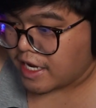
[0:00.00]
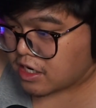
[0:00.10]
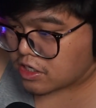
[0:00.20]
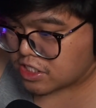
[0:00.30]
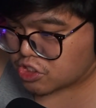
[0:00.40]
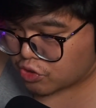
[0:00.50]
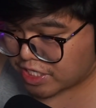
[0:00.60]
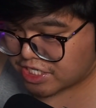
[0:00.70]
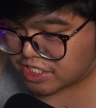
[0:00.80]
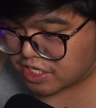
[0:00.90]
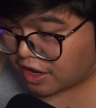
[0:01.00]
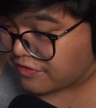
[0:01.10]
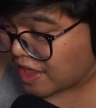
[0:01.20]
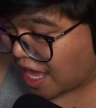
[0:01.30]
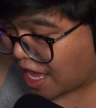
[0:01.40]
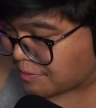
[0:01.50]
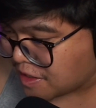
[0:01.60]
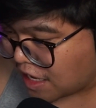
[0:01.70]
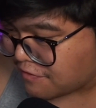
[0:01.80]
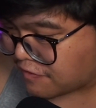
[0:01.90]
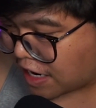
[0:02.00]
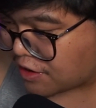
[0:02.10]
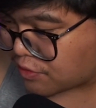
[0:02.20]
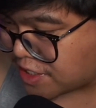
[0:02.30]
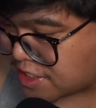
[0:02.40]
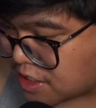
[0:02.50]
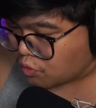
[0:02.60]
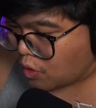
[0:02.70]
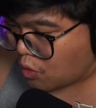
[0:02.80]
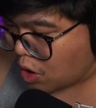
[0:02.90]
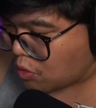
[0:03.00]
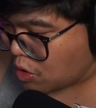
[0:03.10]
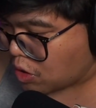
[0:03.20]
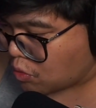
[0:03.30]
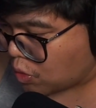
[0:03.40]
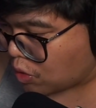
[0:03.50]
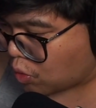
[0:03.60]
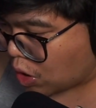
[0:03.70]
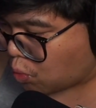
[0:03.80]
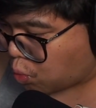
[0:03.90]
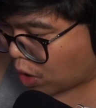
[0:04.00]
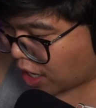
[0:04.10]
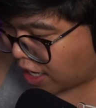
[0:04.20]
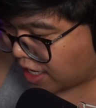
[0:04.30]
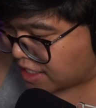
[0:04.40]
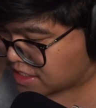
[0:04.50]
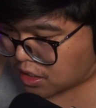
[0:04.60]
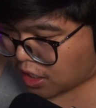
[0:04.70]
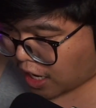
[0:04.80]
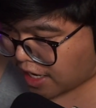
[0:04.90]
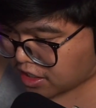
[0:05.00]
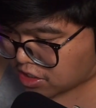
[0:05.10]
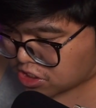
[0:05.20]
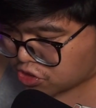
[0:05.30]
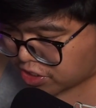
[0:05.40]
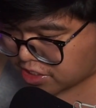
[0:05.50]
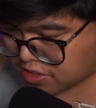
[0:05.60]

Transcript: concentrations of the MK virus. What? High concentrations